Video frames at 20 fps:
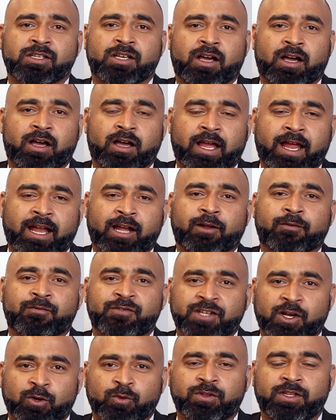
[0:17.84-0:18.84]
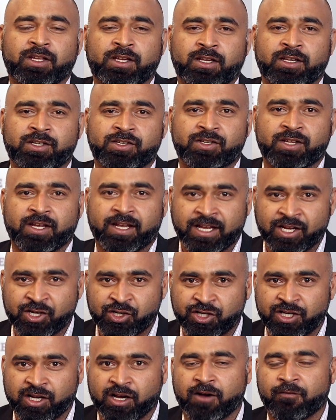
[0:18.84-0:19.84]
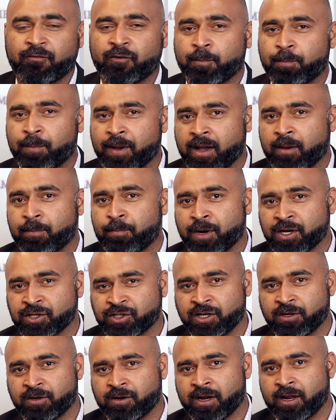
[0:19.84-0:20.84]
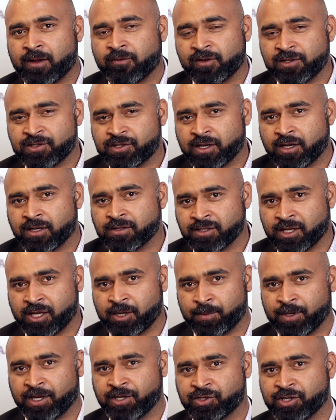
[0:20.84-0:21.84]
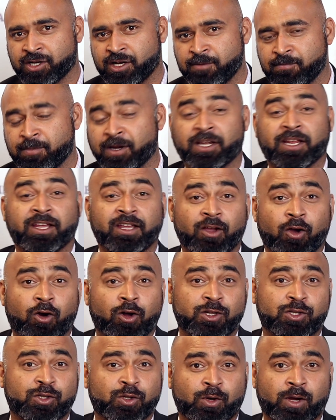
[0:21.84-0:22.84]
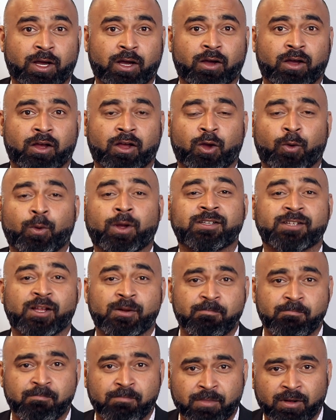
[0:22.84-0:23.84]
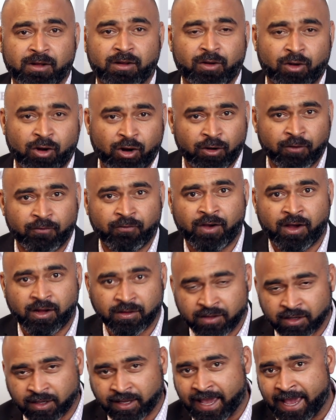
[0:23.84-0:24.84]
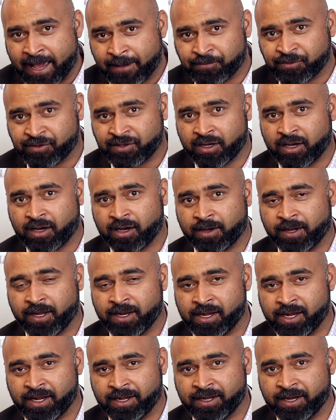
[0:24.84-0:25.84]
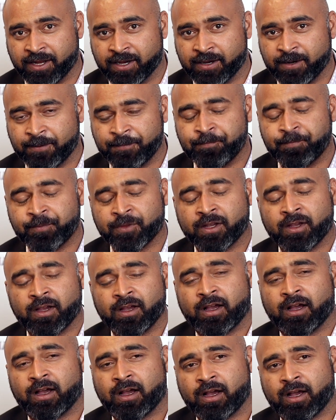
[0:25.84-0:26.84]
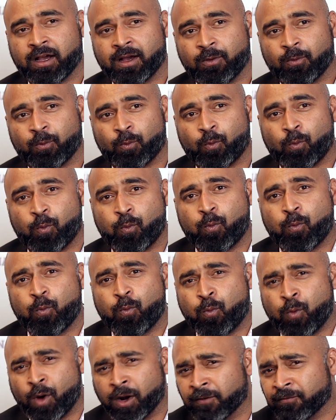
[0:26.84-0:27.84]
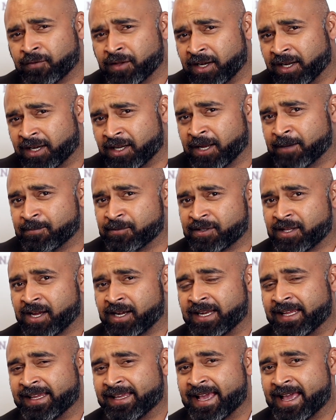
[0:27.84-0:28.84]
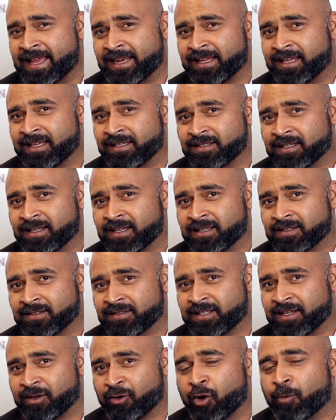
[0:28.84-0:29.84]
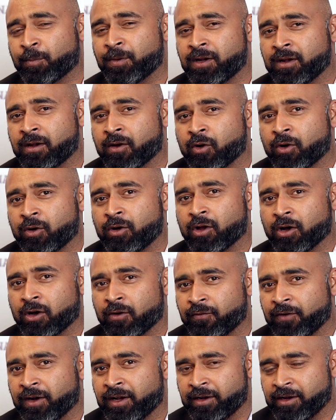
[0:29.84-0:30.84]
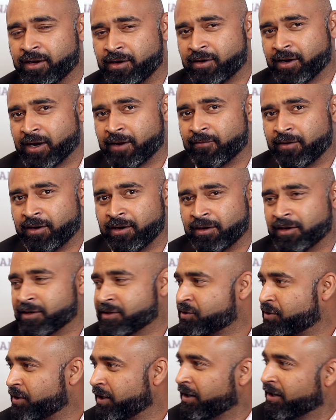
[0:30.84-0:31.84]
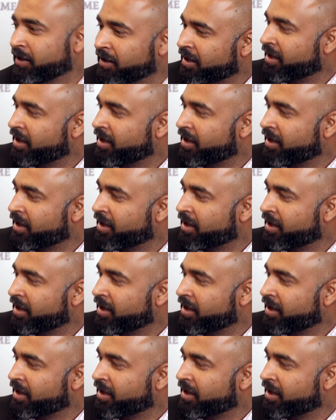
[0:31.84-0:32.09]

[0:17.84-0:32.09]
uh, head of Southeast Asia for pa Pasha Travels Azerbaijan, but he also wears a lot of other caps uh, in India. Uh, one of the nicknames that he carries is the Robin Hood of Indian travel industry.